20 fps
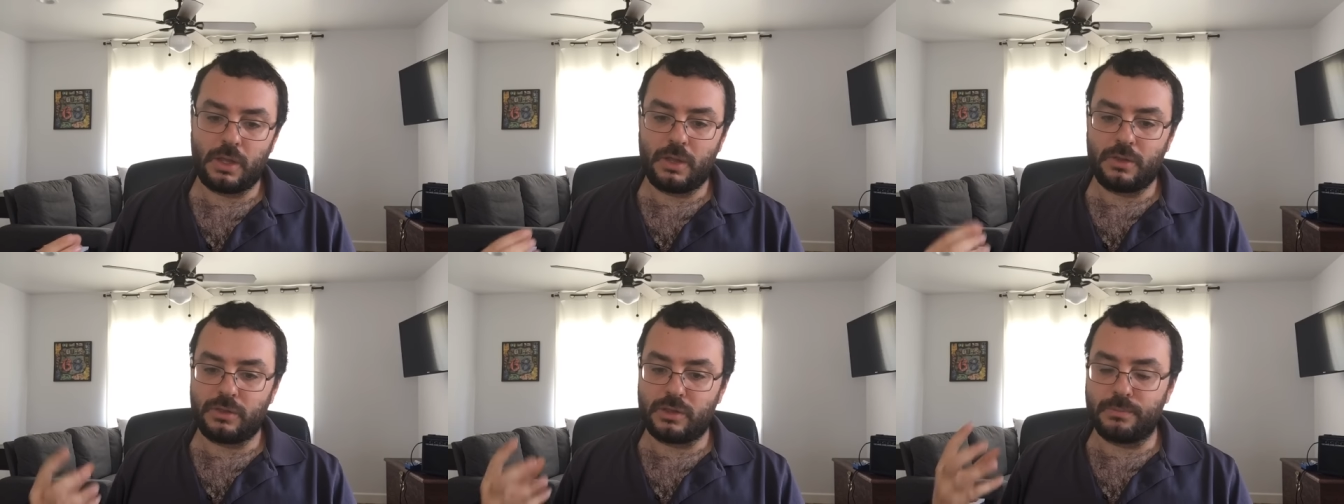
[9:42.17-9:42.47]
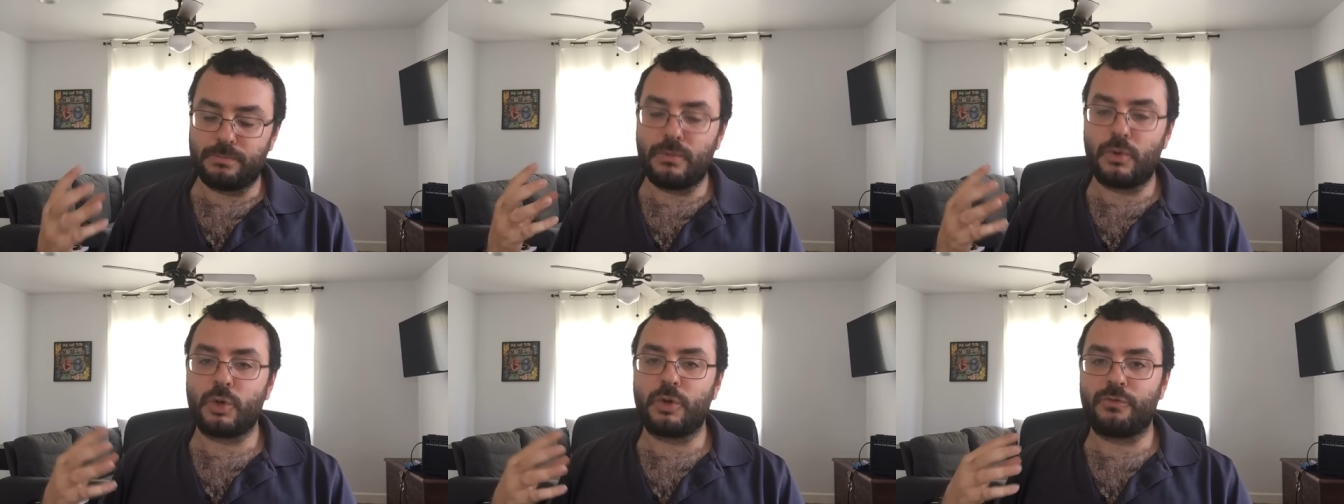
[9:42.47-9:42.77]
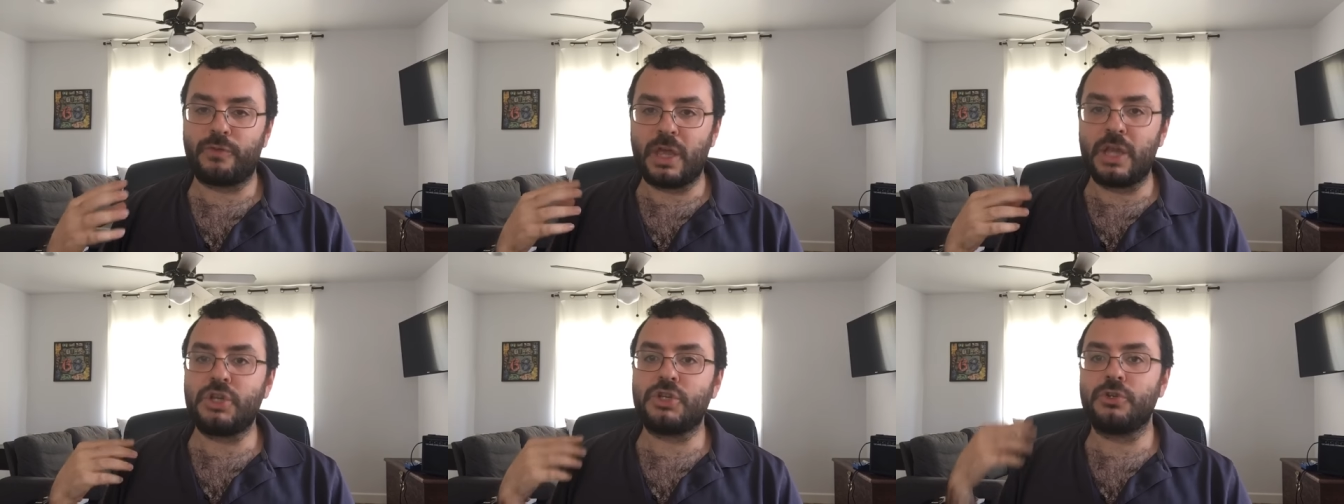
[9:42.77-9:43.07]
The
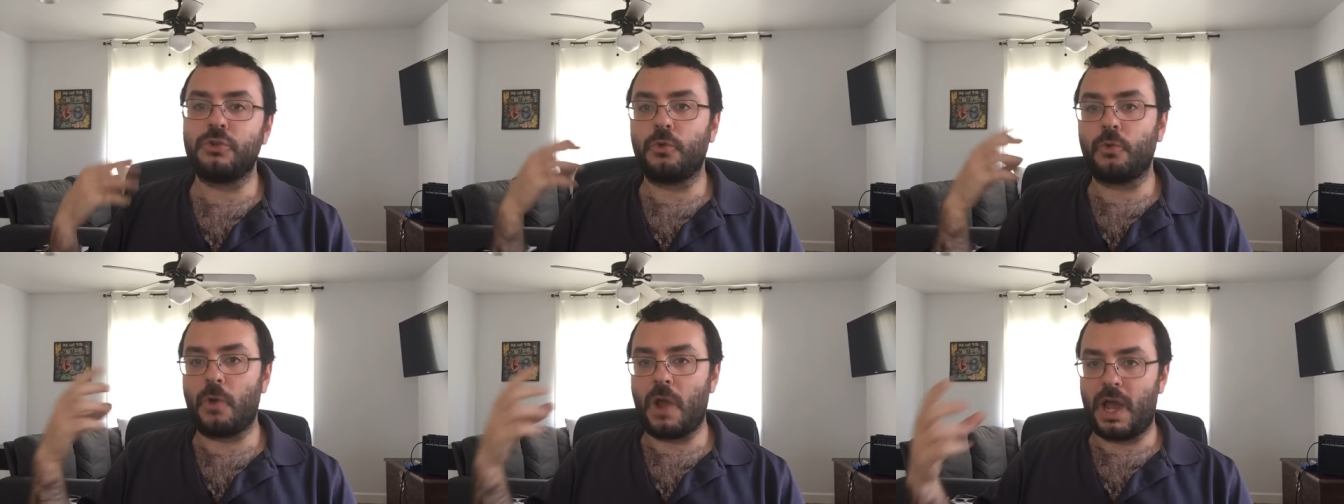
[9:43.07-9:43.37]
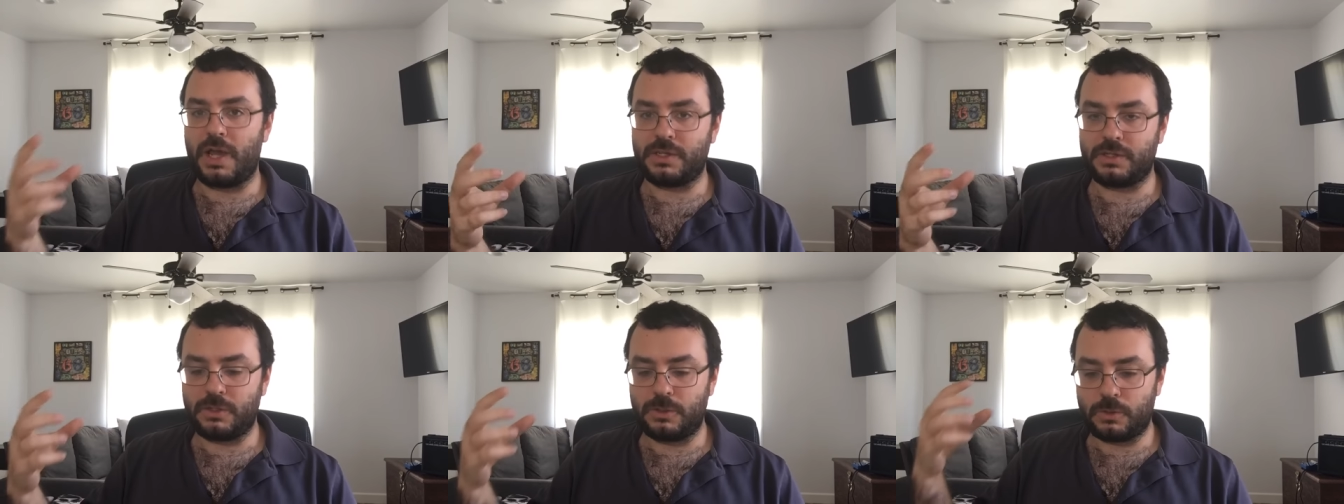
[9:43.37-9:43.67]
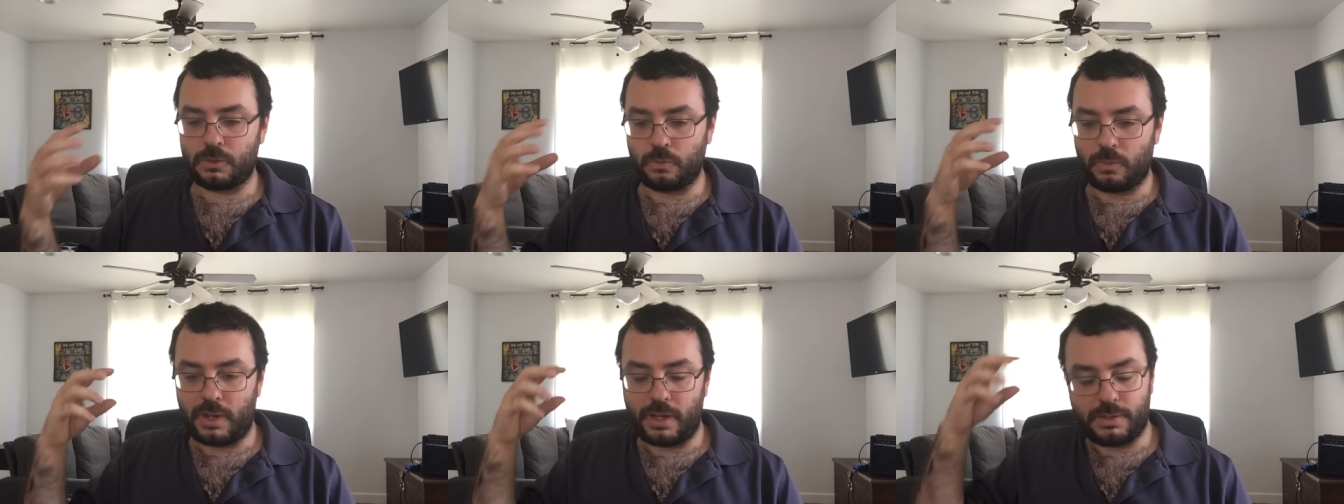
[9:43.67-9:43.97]
motivation arises
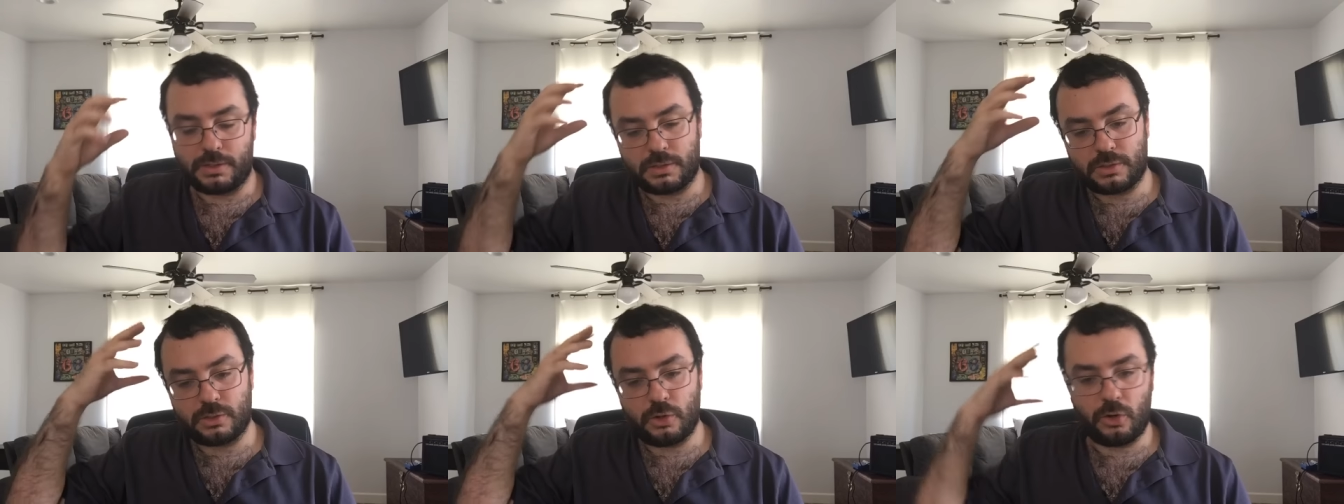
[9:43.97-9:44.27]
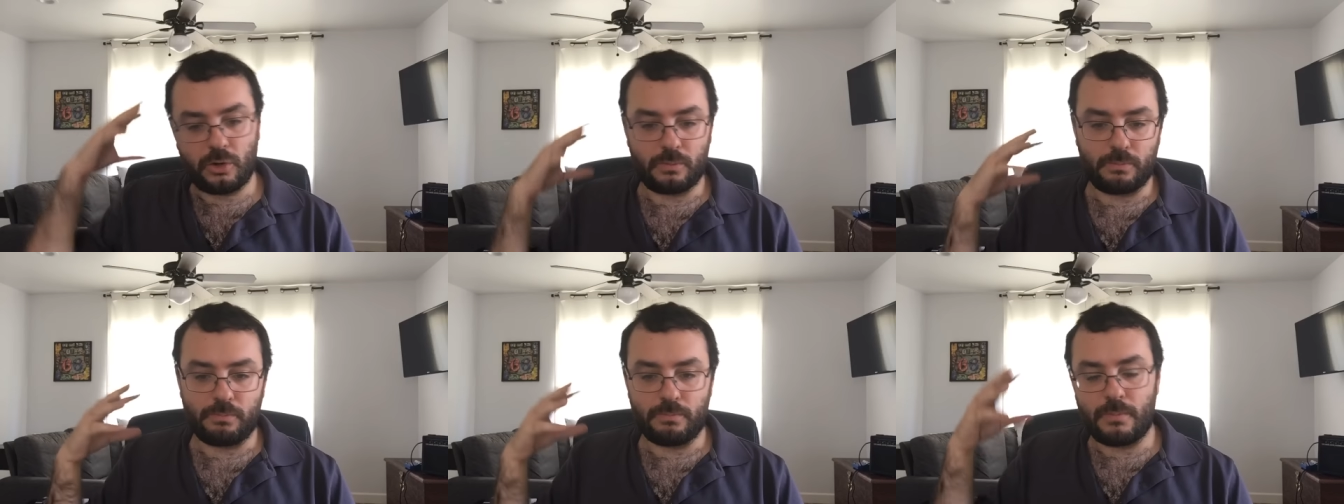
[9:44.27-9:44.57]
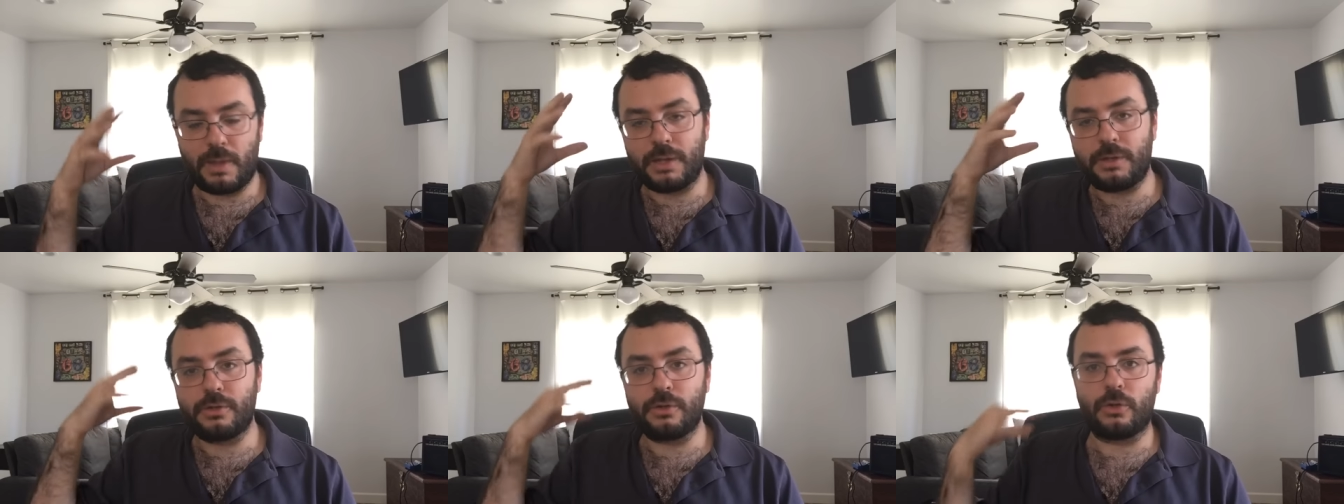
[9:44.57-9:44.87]
when certain
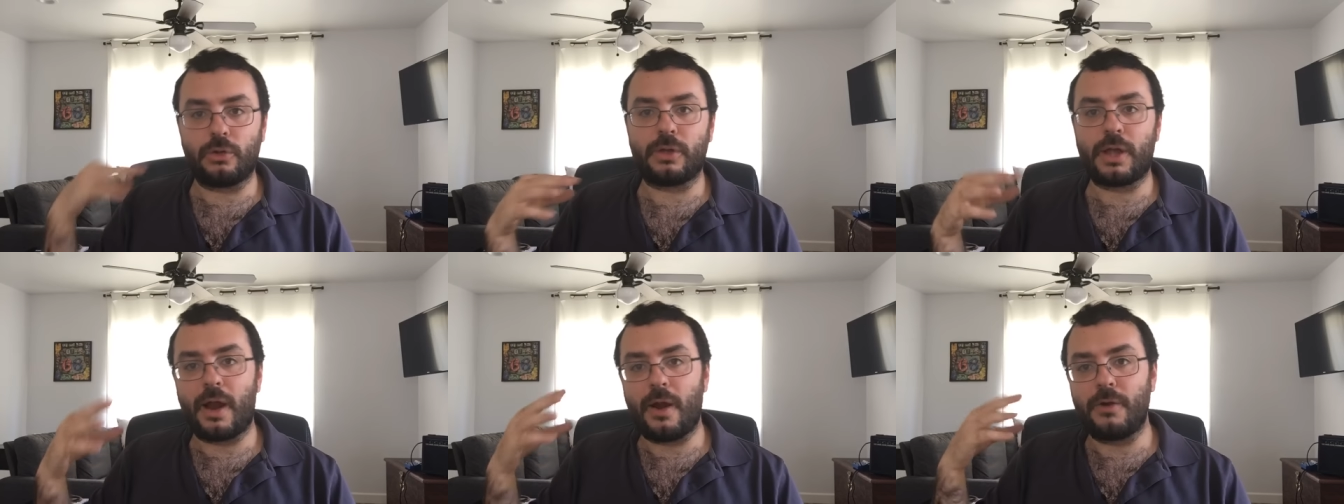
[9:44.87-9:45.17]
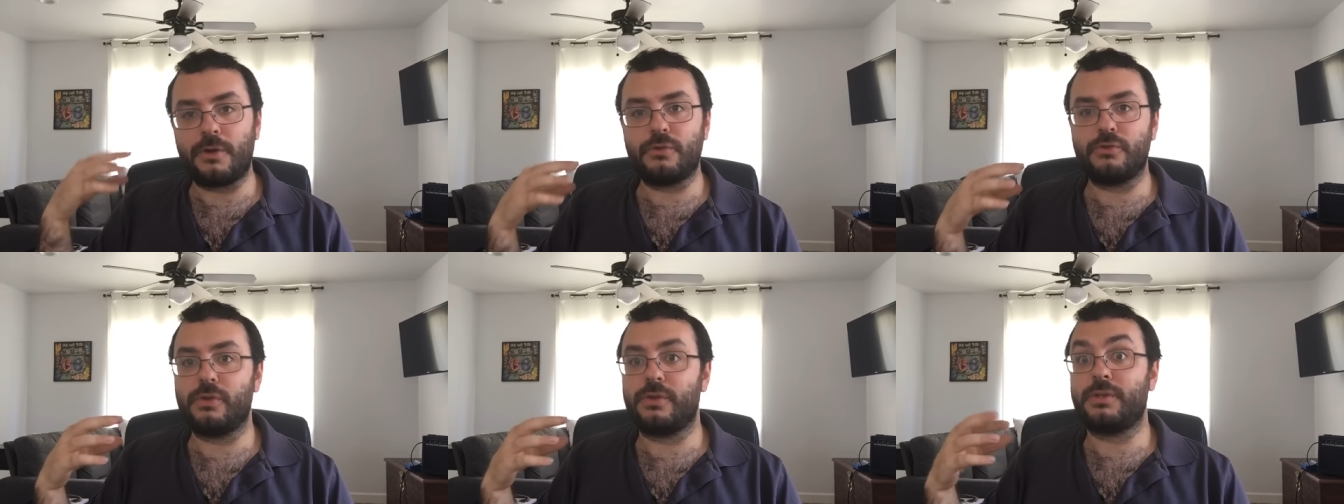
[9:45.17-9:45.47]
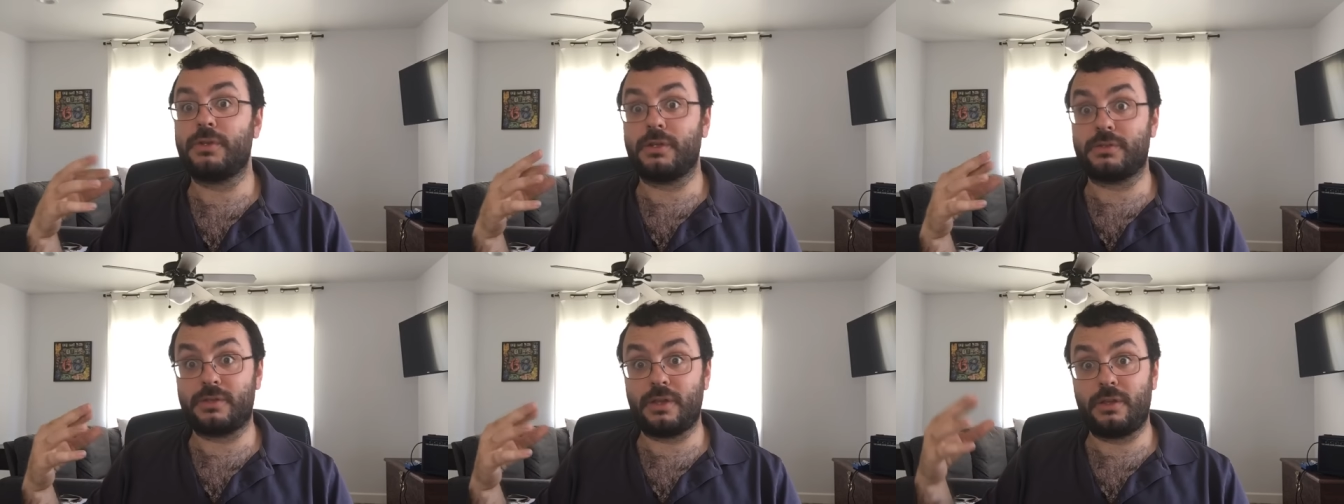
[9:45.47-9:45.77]
mental
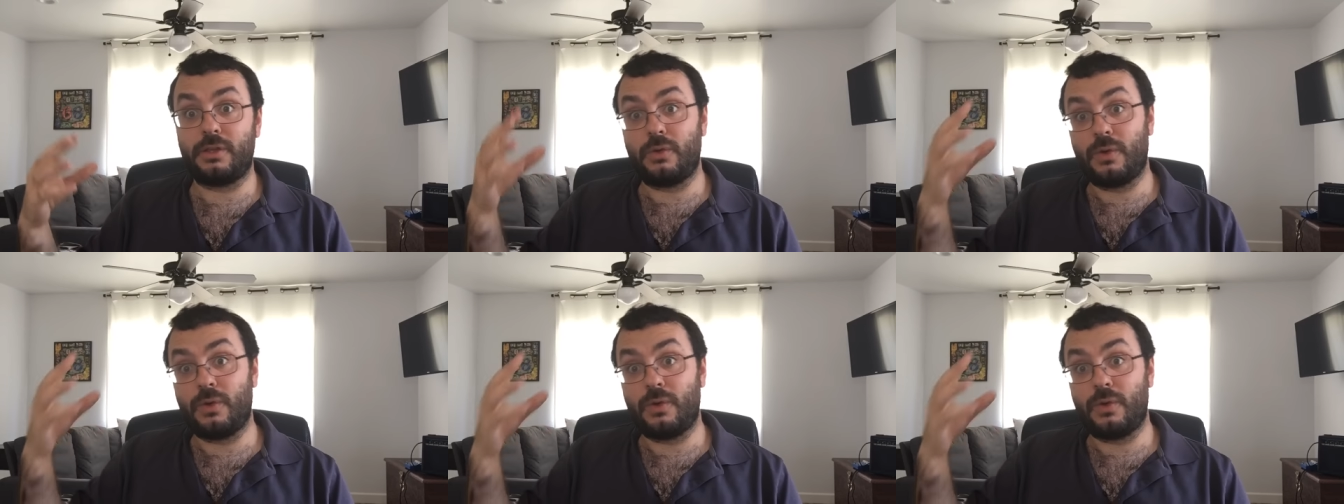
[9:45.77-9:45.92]
characteristics that you